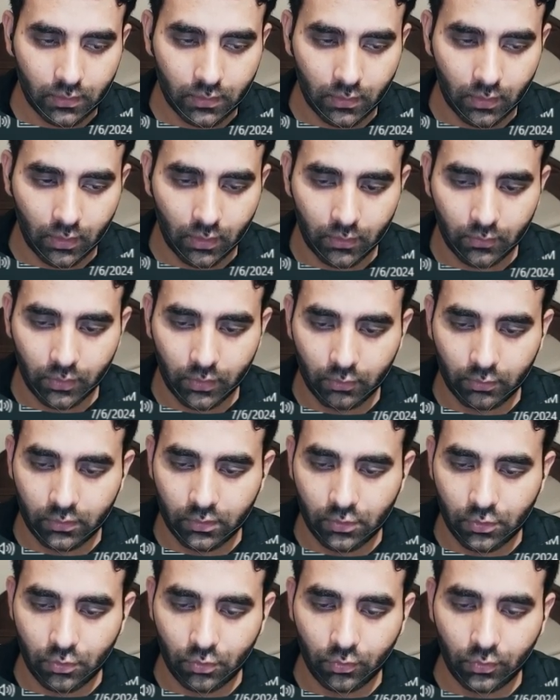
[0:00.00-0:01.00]
Another way to
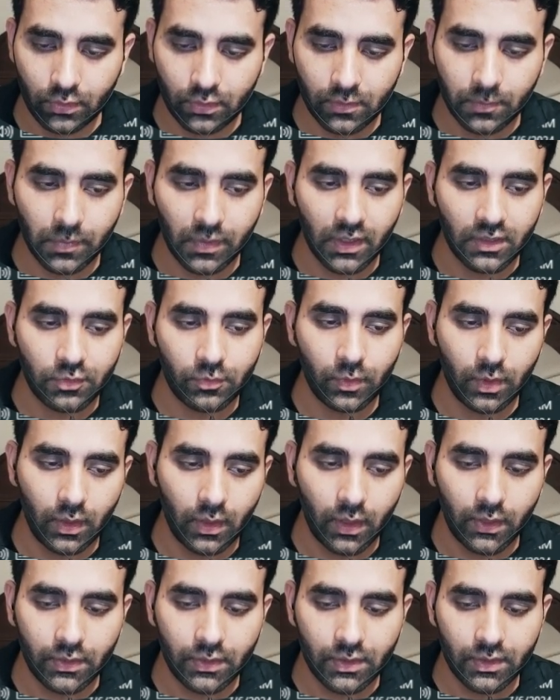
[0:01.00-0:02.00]
log in
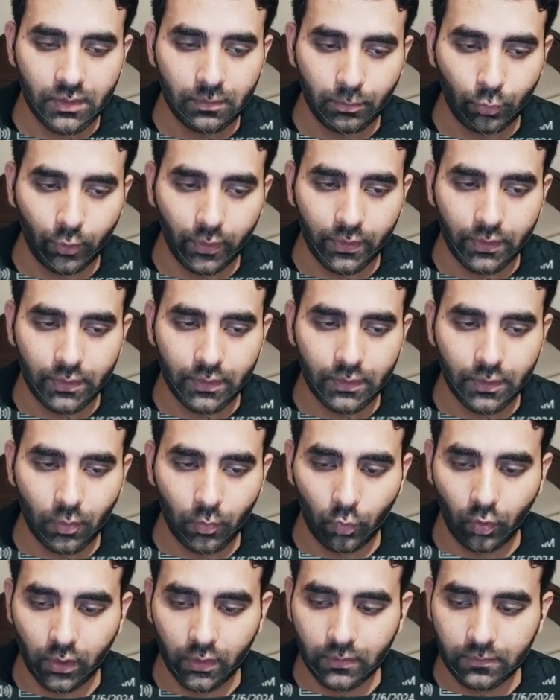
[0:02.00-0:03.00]
is manually.
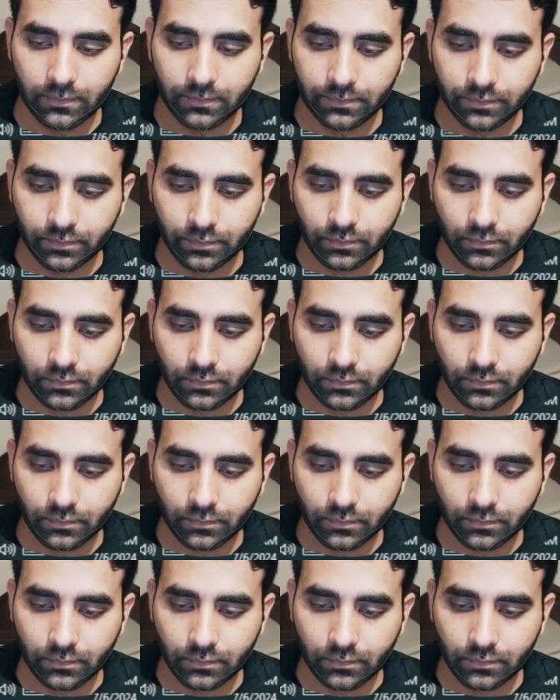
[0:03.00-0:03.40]
We